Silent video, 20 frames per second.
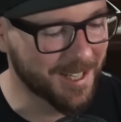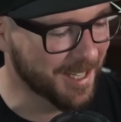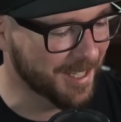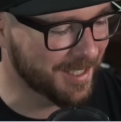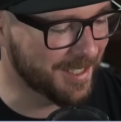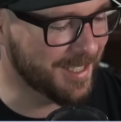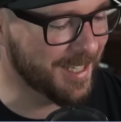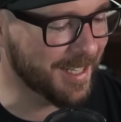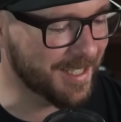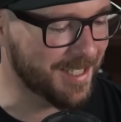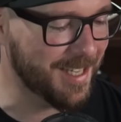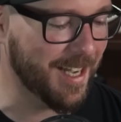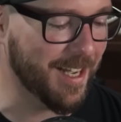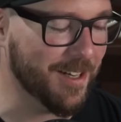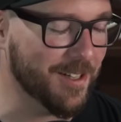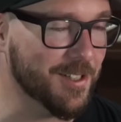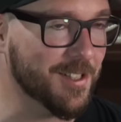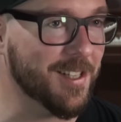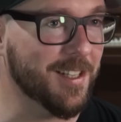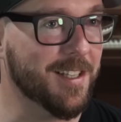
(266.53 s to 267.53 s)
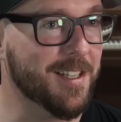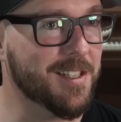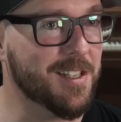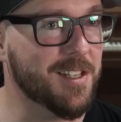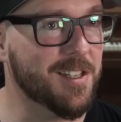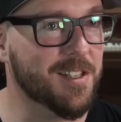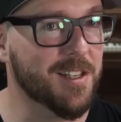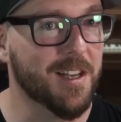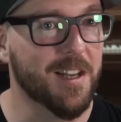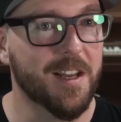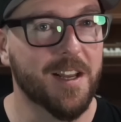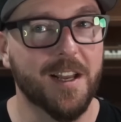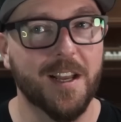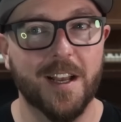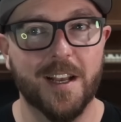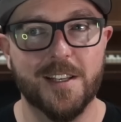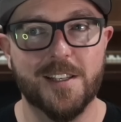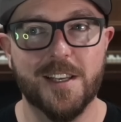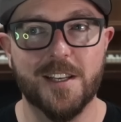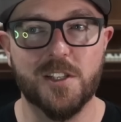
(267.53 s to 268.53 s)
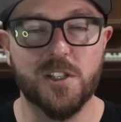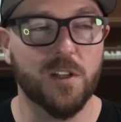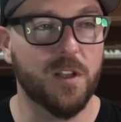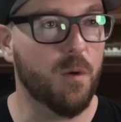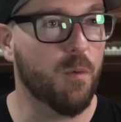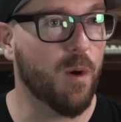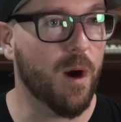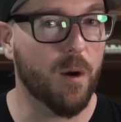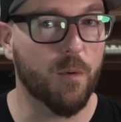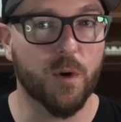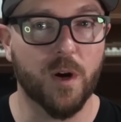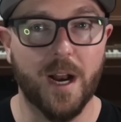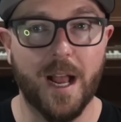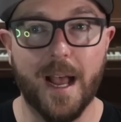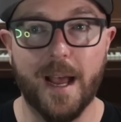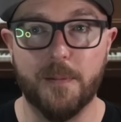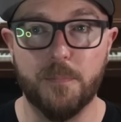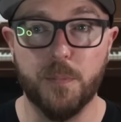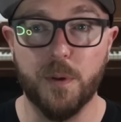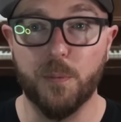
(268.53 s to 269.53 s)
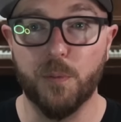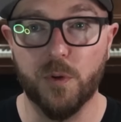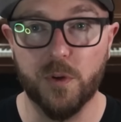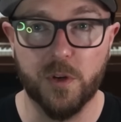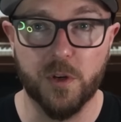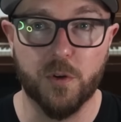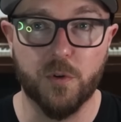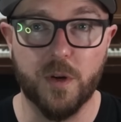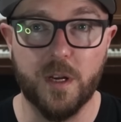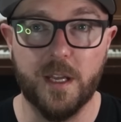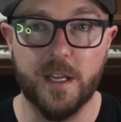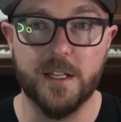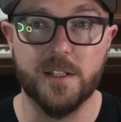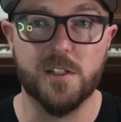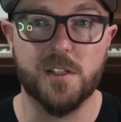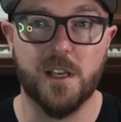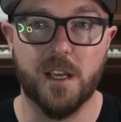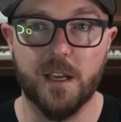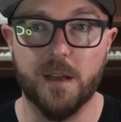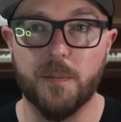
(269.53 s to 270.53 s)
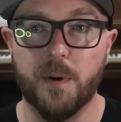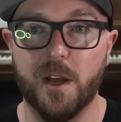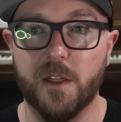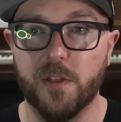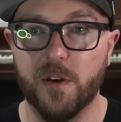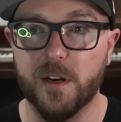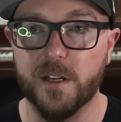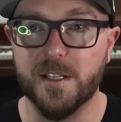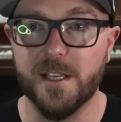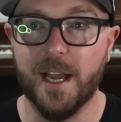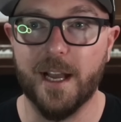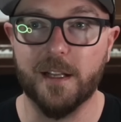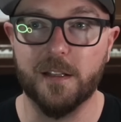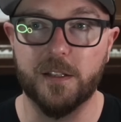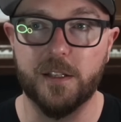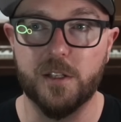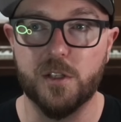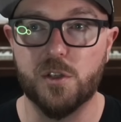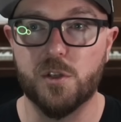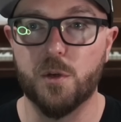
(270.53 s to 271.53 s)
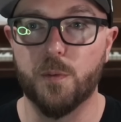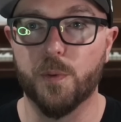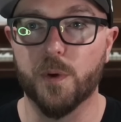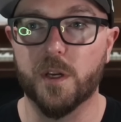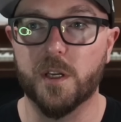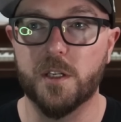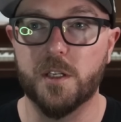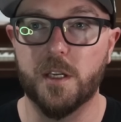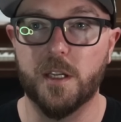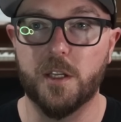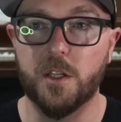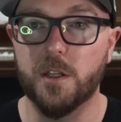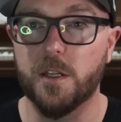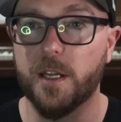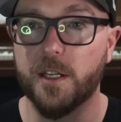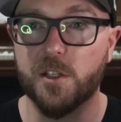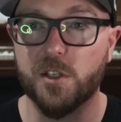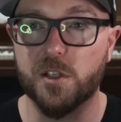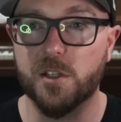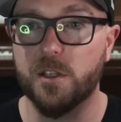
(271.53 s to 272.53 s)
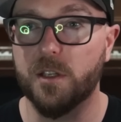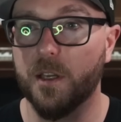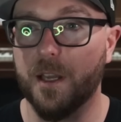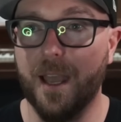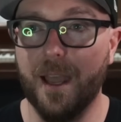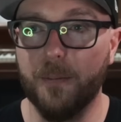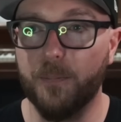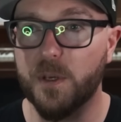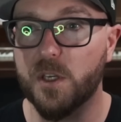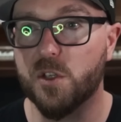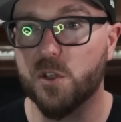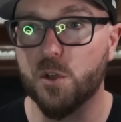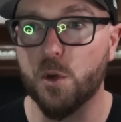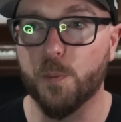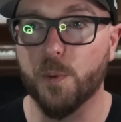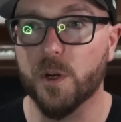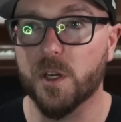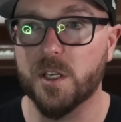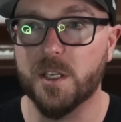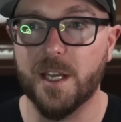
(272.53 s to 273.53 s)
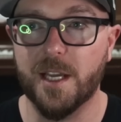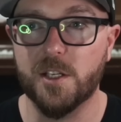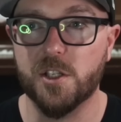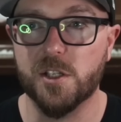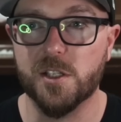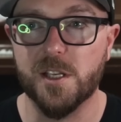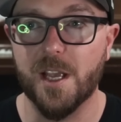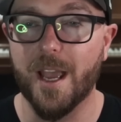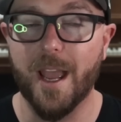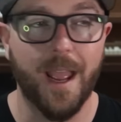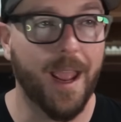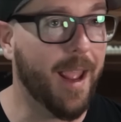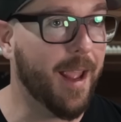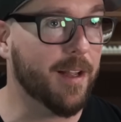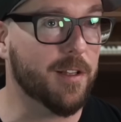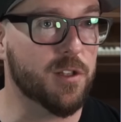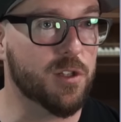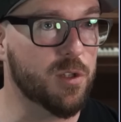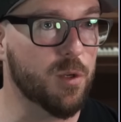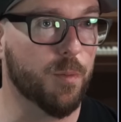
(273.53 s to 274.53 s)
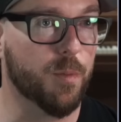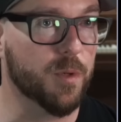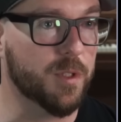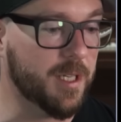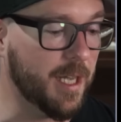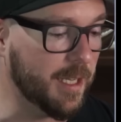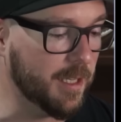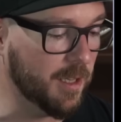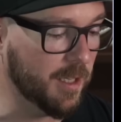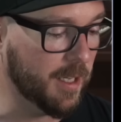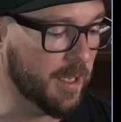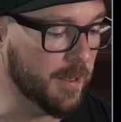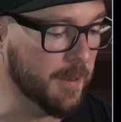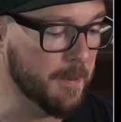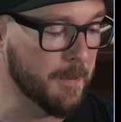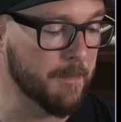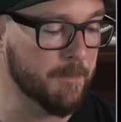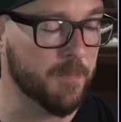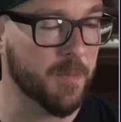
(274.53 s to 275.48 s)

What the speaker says: dictators. And this is essentially where we're at. And people in agreement saying my thought exactly. It can't be super contagious and super deadly.